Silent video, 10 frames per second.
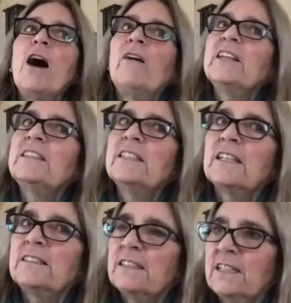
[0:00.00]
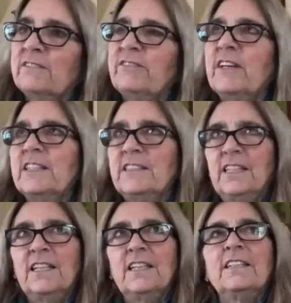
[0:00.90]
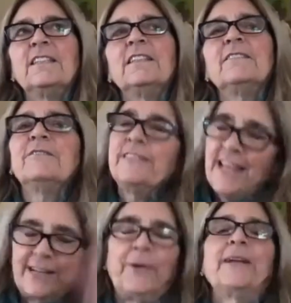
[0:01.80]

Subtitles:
I didn't. I said that anyway.